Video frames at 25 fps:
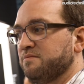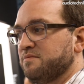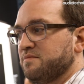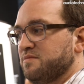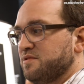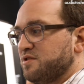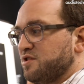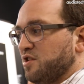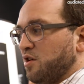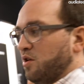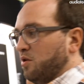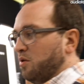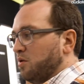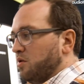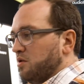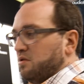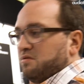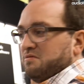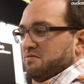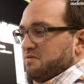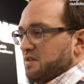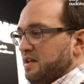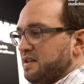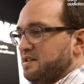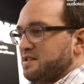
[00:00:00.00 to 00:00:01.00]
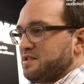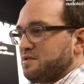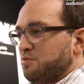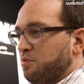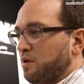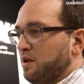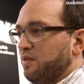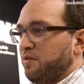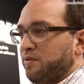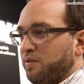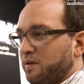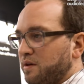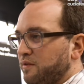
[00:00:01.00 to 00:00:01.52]
So it's
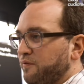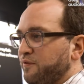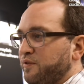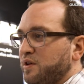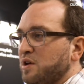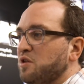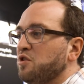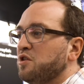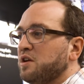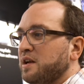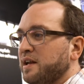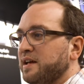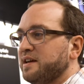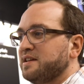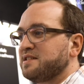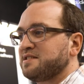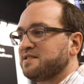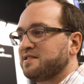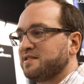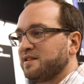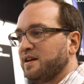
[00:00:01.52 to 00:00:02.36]
with a few clicks,